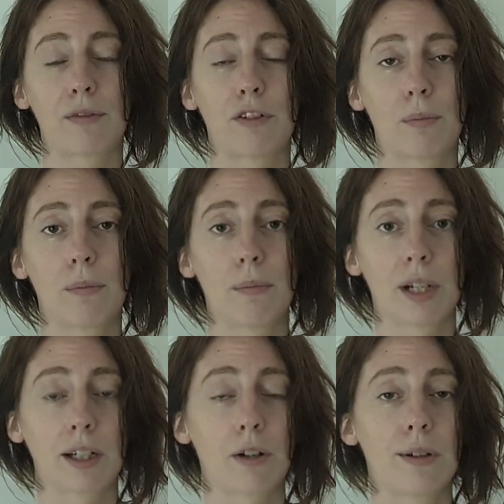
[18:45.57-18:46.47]
from
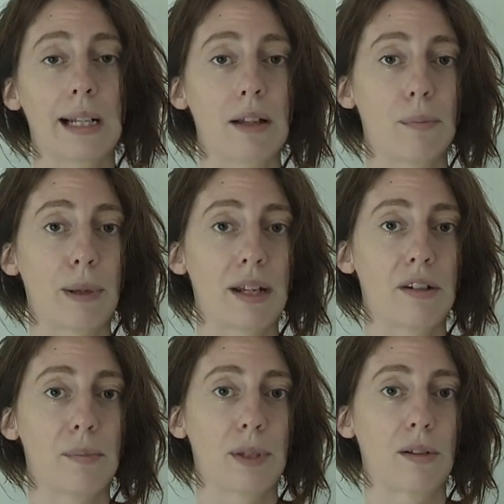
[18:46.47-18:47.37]
my current loud
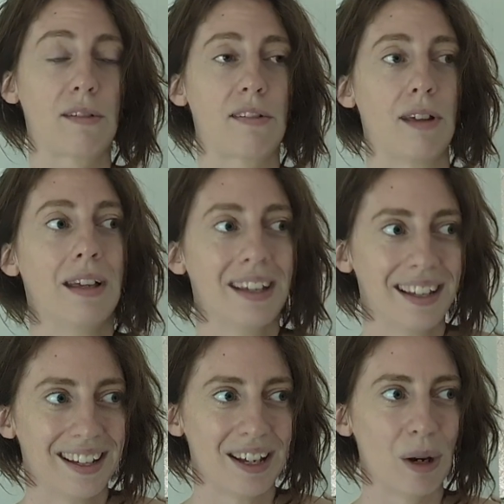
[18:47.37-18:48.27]
band because
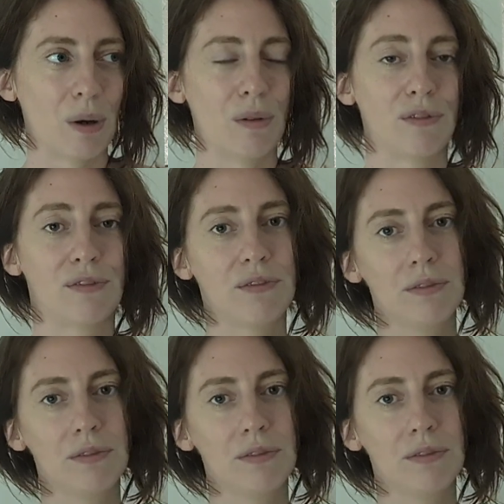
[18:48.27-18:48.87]
of